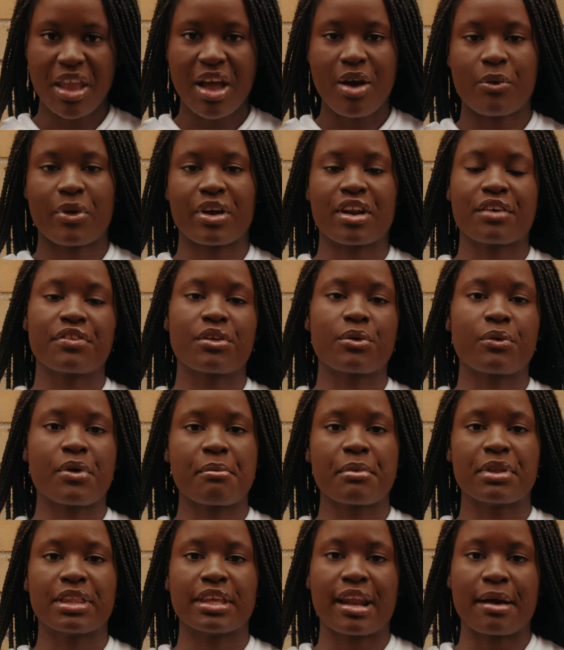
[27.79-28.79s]
One of the
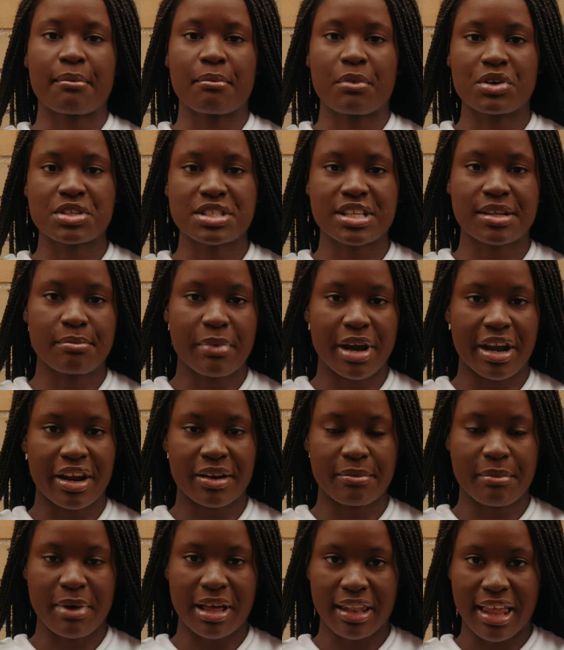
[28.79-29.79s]
women that I most admire
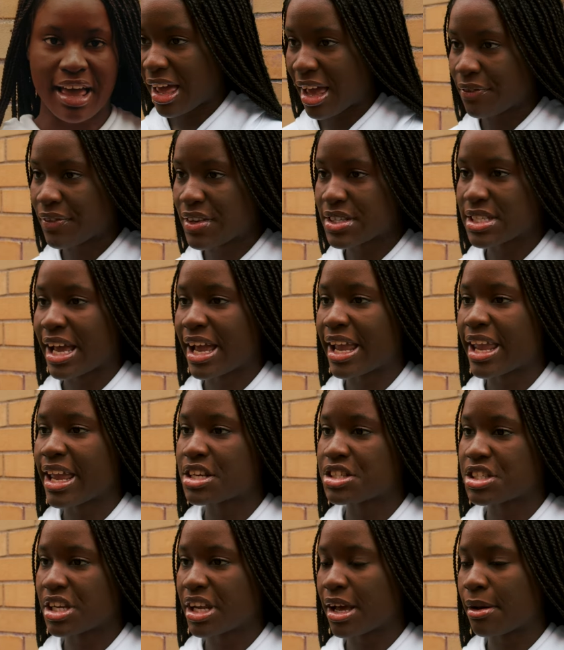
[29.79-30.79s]
in my life is Hania
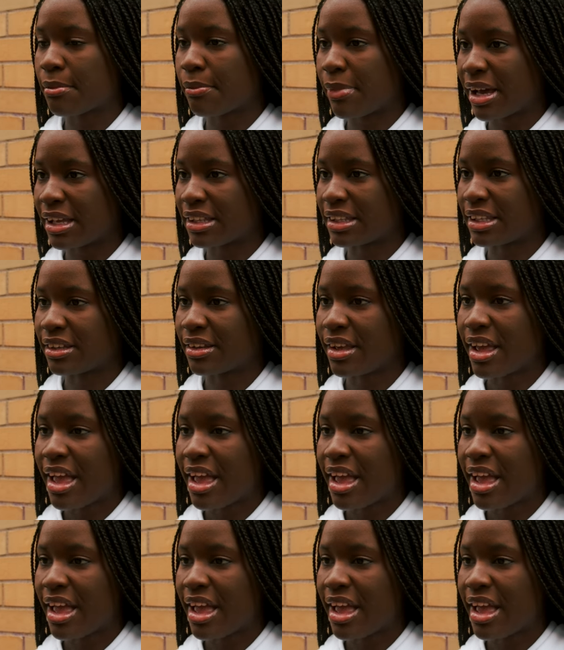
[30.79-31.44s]
Jingambandi,